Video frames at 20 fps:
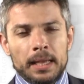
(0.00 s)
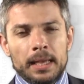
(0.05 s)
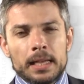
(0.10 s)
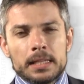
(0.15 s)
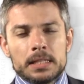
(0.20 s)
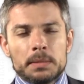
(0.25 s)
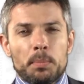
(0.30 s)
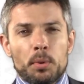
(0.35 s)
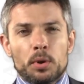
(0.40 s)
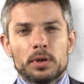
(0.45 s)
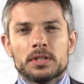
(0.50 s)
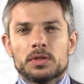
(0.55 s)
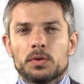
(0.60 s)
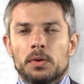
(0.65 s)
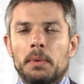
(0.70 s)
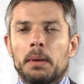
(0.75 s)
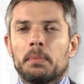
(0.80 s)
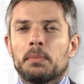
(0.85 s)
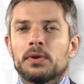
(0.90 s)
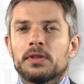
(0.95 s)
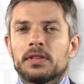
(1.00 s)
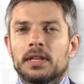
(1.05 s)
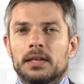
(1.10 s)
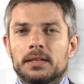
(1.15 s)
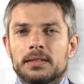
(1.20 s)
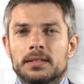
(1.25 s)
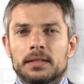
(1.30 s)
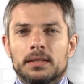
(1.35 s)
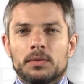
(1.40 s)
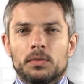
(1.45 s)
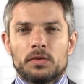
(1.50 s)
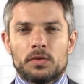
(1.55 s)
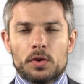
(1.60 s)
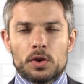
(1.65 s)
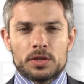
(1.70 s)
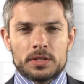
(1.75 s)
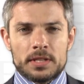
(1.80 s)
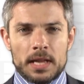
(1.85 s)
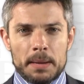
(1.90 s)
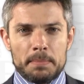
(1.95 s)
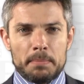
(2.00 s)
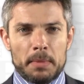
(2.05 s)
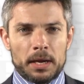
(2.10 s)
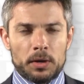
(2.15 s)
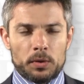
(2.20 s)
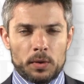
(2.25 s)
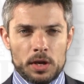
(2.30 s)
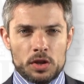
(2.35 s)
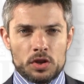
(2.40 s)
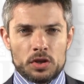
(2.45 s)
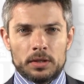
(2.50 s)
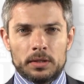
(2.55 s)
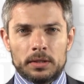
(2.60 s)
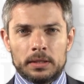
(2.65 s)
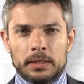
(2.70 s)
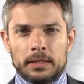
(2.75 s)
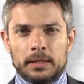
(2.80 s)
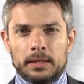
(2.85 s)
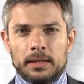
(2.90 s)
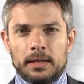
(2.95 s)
It's important to remember that reverse time migration